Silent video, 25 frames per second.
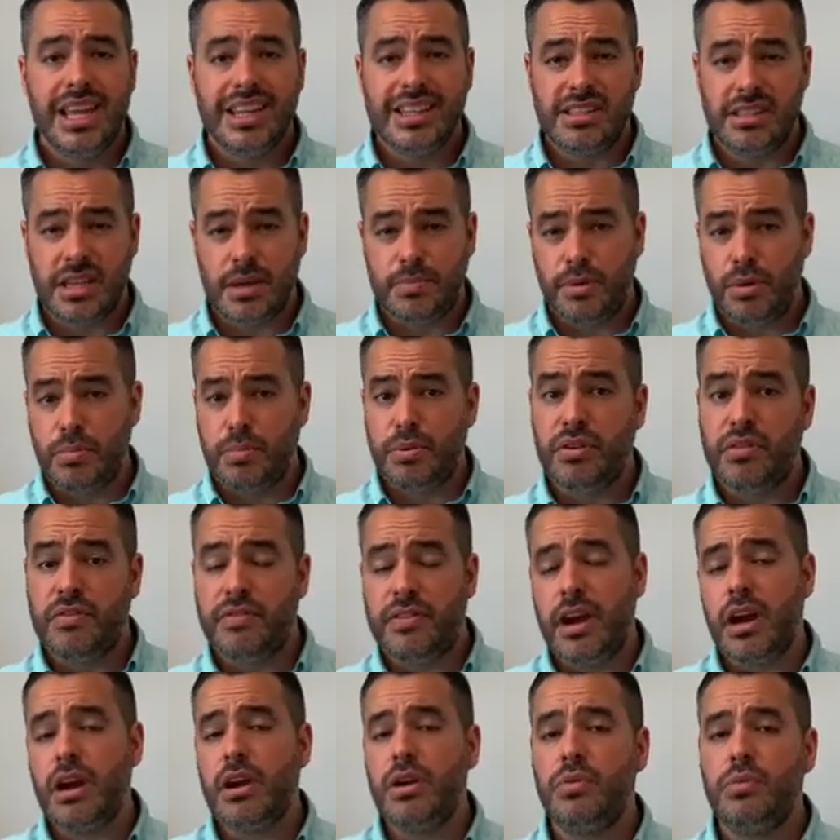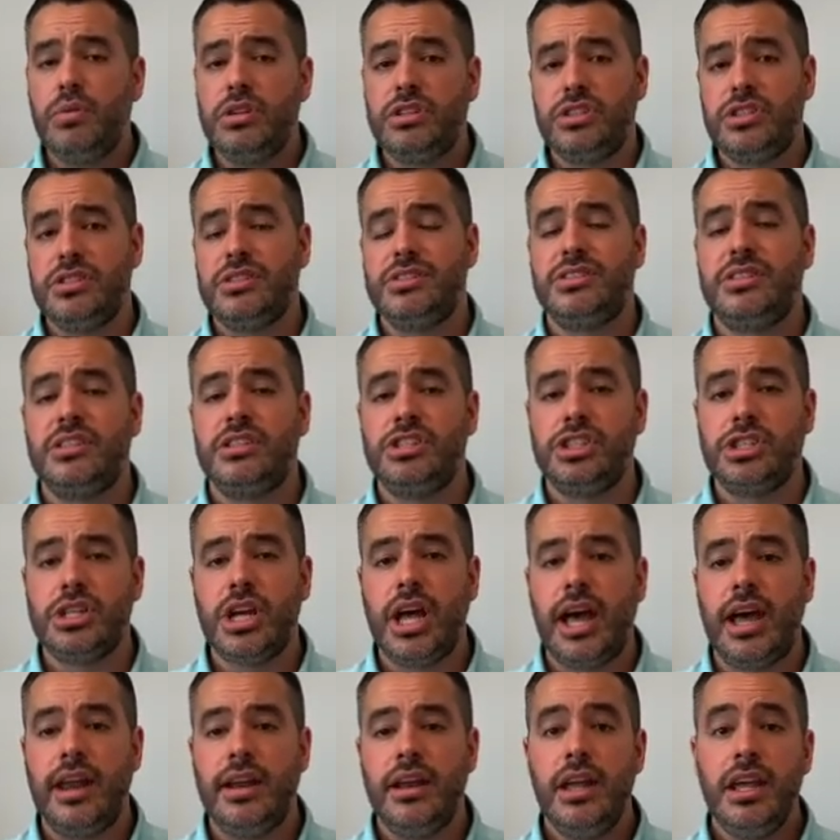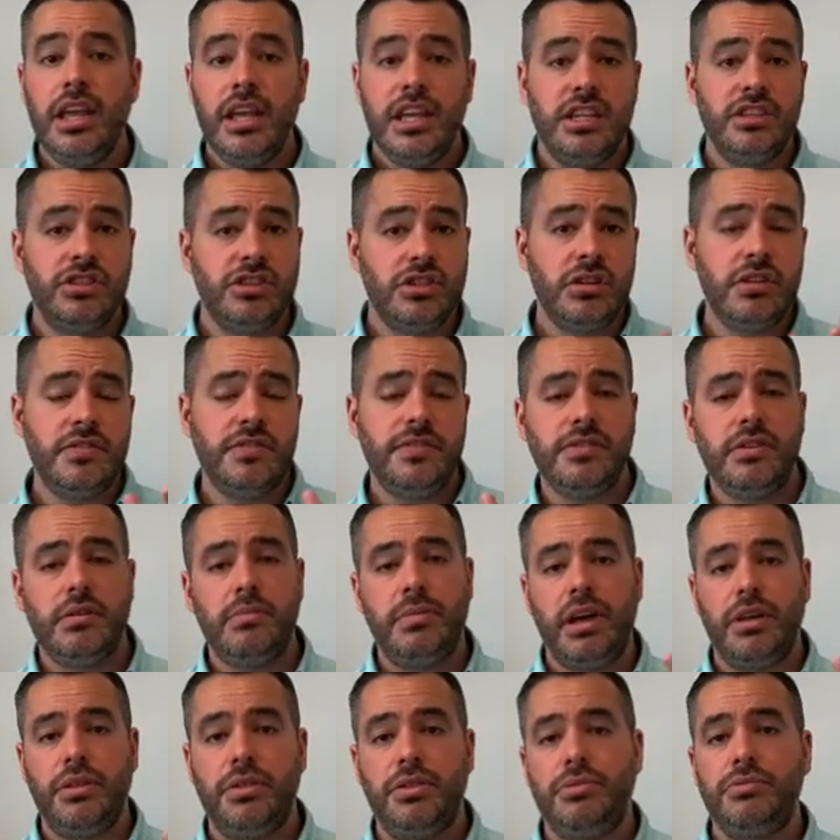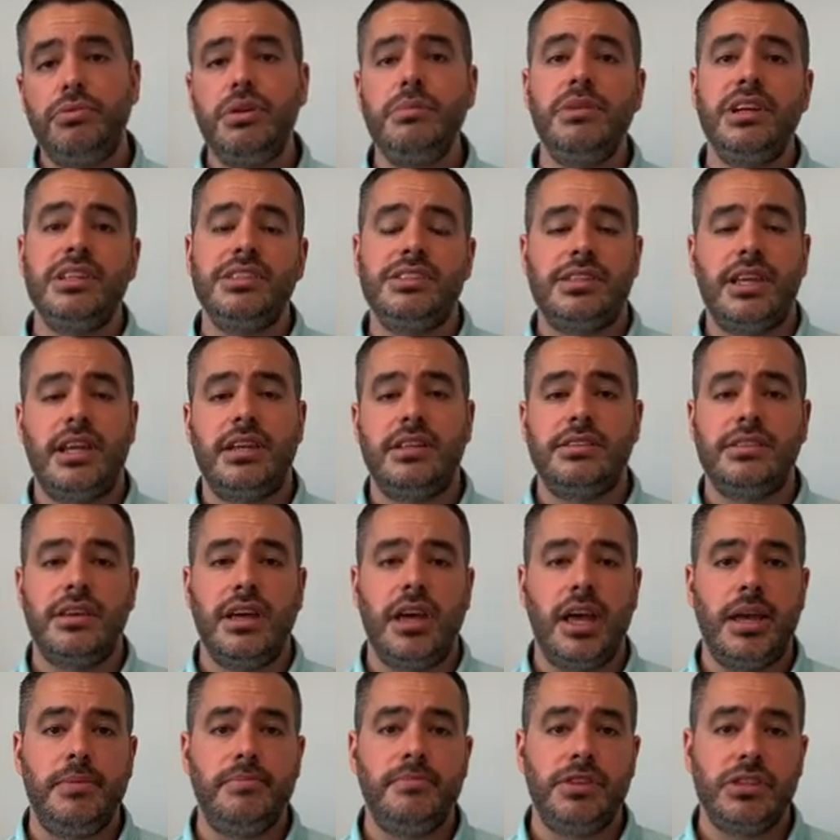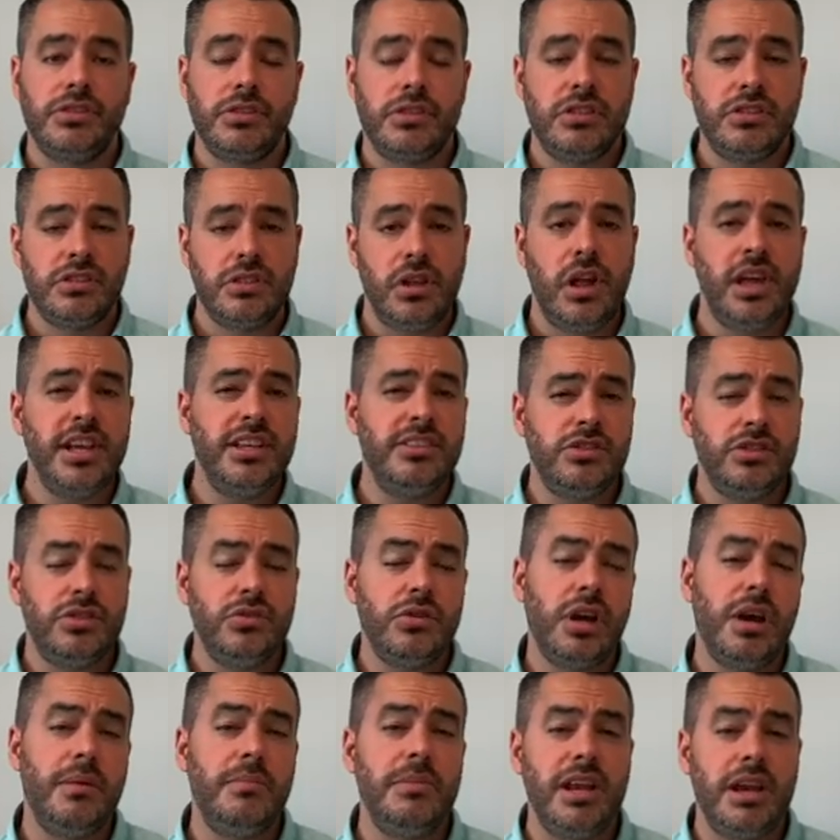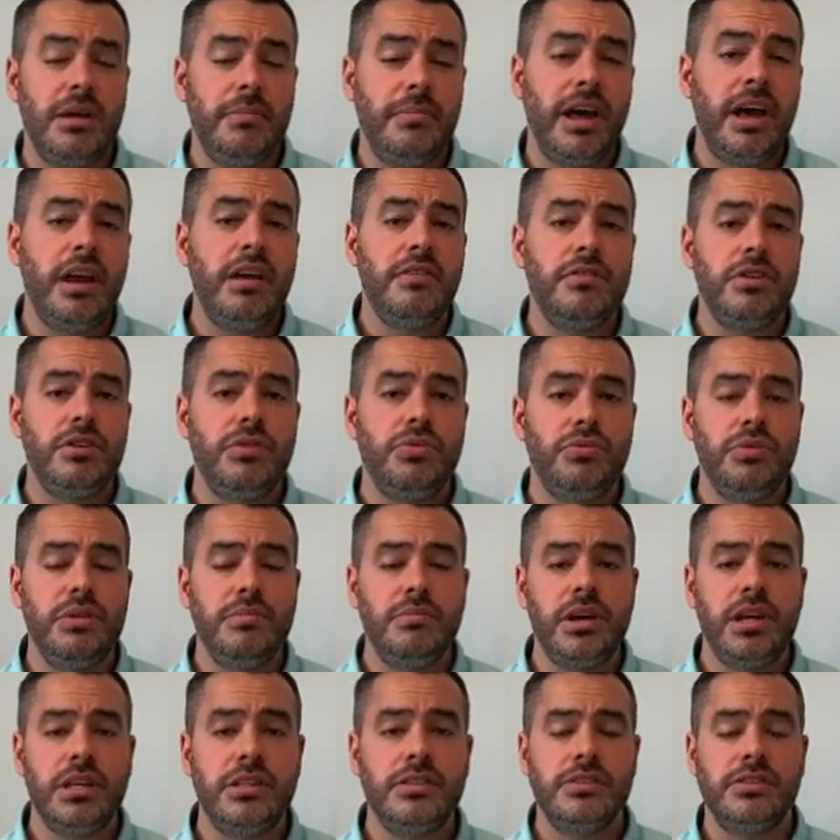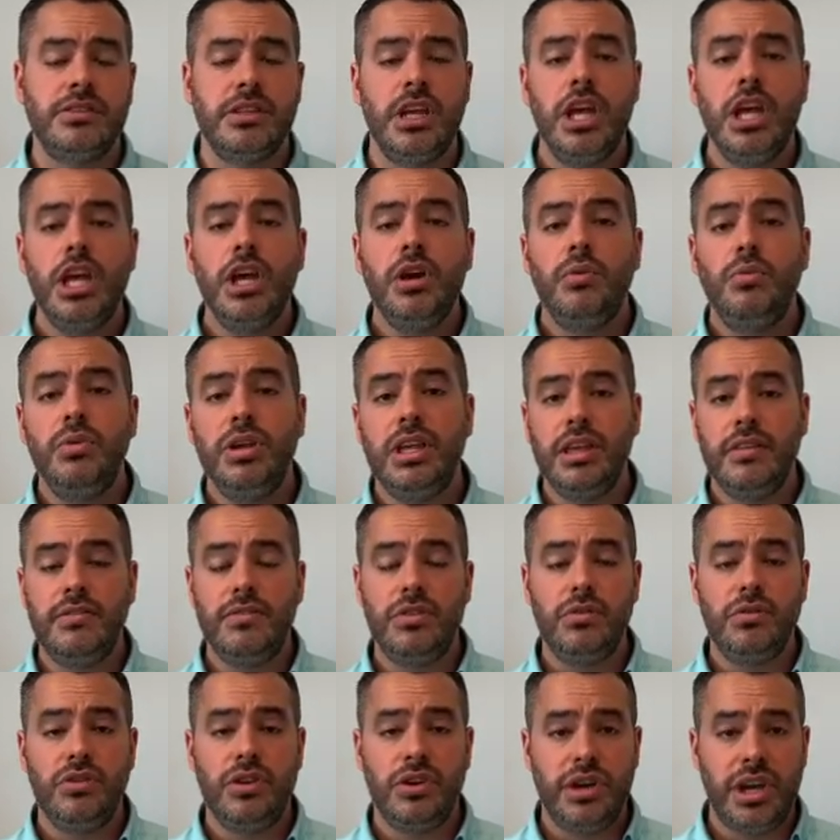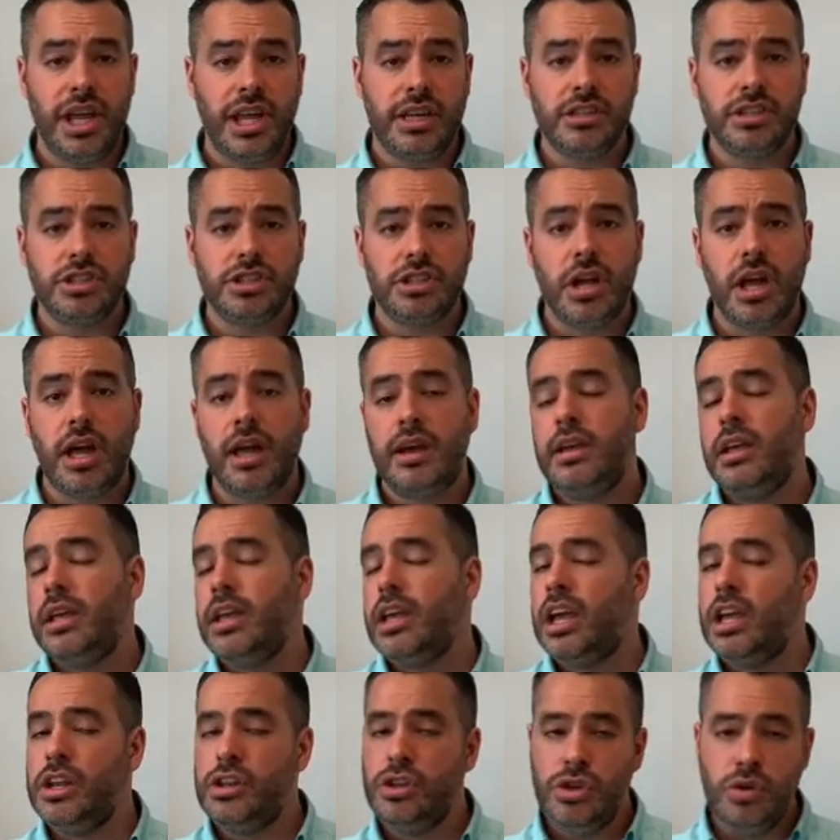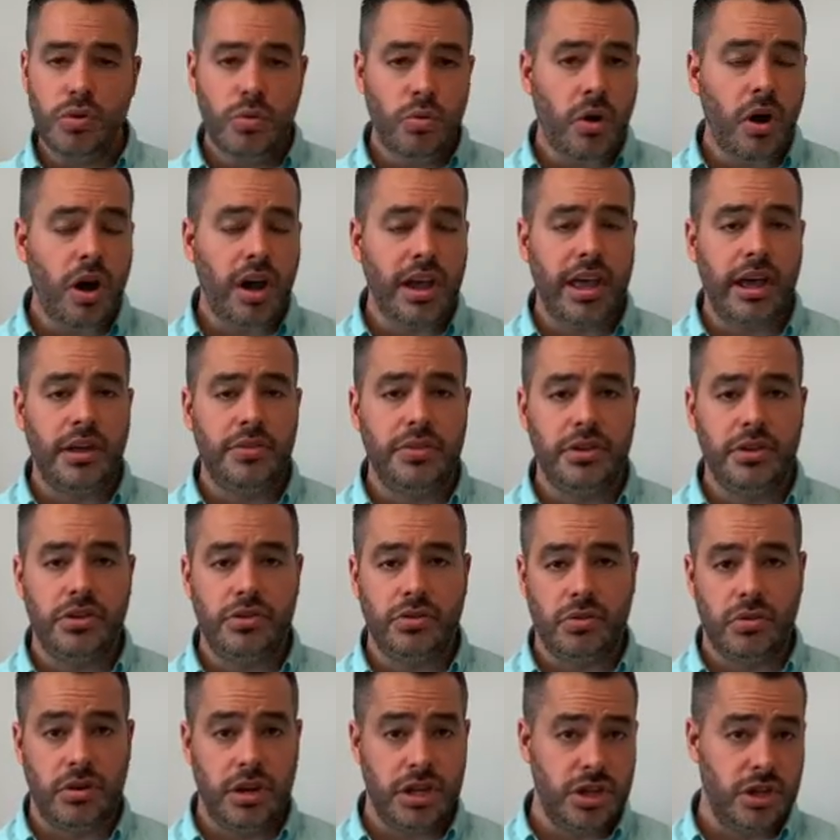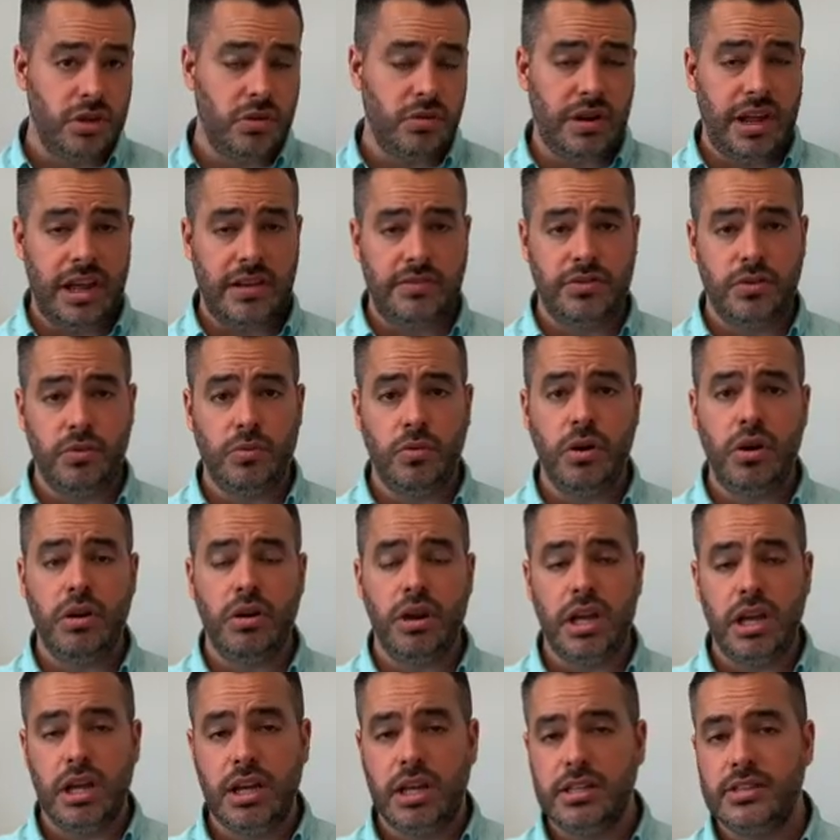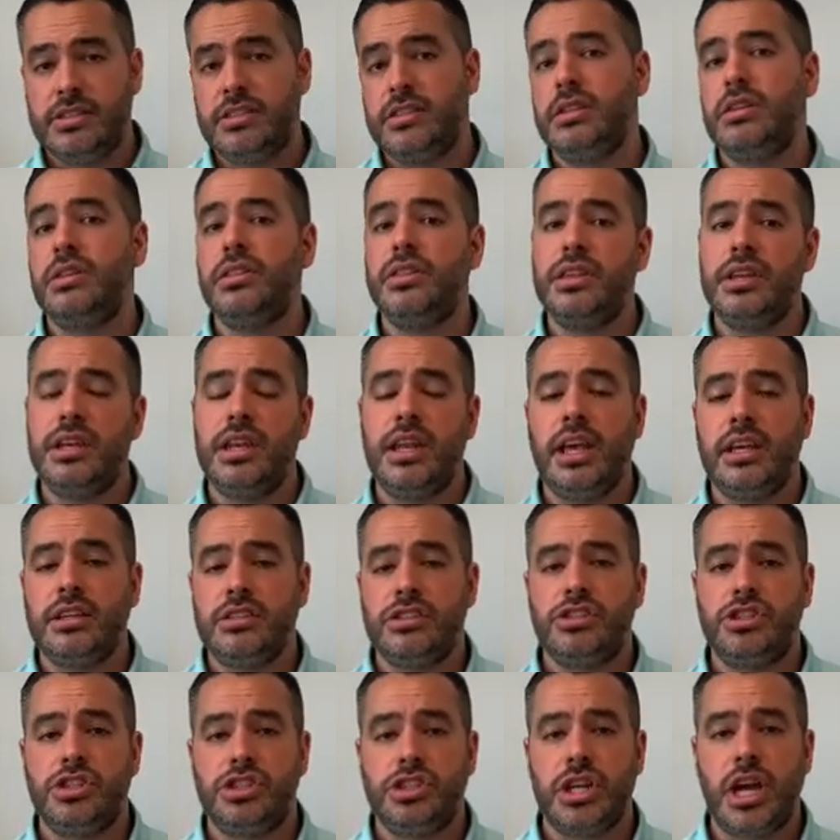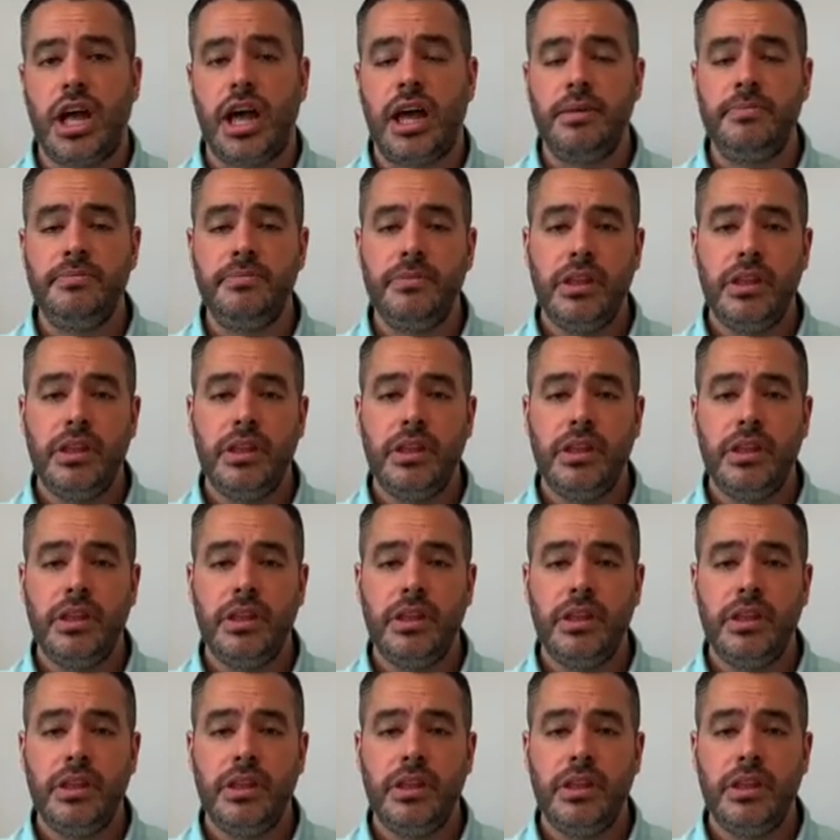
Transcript: Depo Provera, which is the shot, is good for about 3 months at a time. So as long as you come in about every 3 months, we give you your next shot and you walk out the door and you don't have to worry until the next shot.